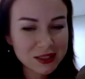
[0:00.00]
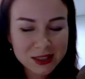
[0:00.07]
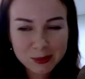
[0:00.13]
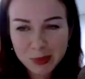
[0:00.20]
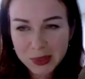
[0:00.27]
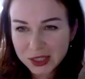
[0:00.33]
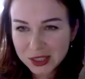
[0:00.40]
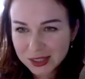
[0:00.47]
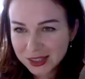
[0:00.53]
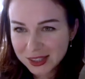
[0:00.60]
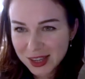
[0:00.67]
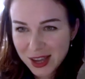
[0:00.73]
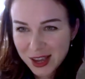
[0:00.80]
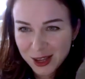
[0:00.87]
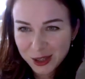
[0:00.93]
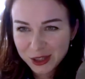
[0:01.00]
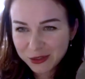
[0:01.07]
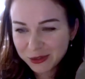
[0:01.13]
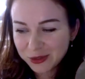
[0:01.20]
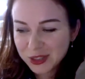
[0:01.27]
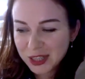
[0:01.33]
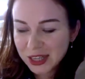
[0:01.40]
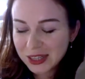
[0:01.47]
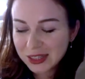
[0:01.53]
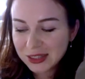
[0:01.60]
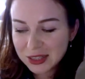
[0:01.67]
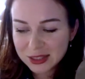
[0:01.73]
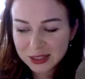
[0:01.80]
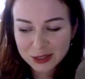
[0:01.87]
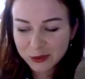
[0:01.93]
especially if taking
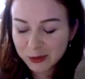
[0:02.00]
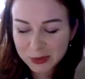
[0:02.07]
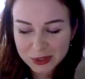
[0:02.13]
lessons from